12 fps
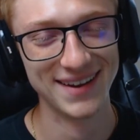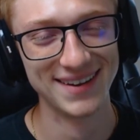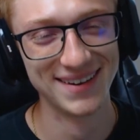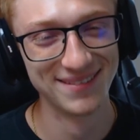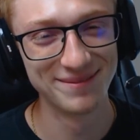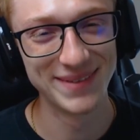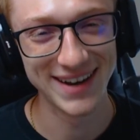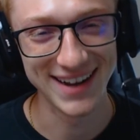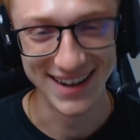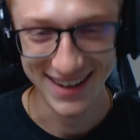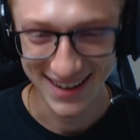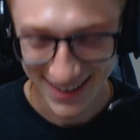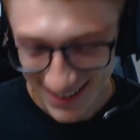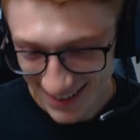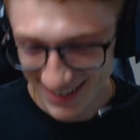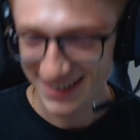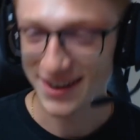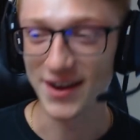But
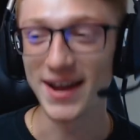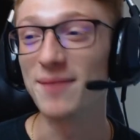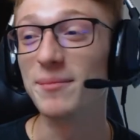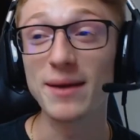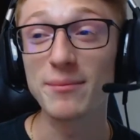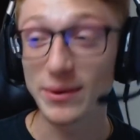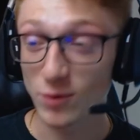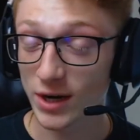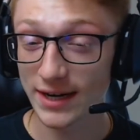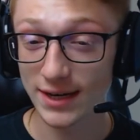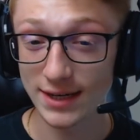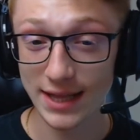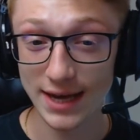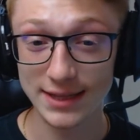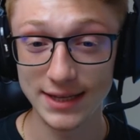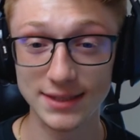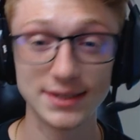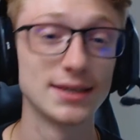no, yeah, but I've been working out a lot
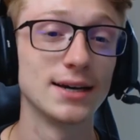lately.